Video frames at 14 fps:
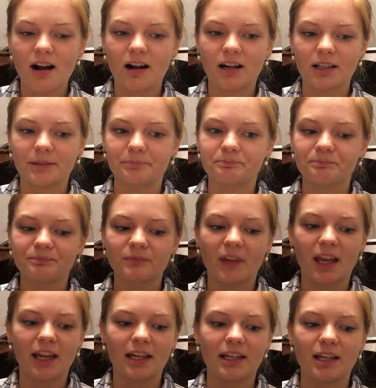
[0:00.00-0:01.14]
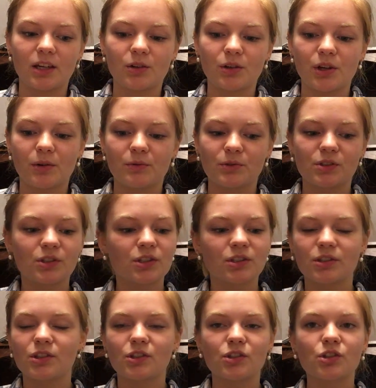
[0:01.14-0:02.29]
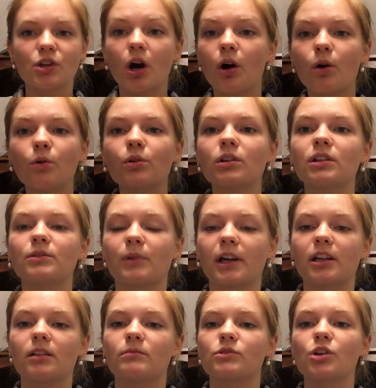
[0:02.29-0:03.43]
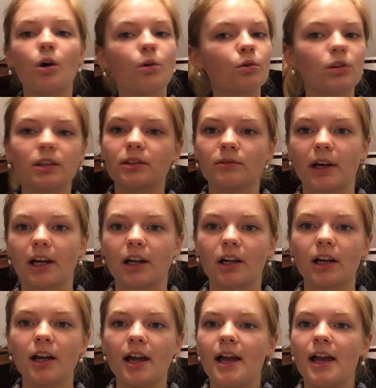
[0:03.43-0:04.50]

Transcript: And it was totally random, totally rare,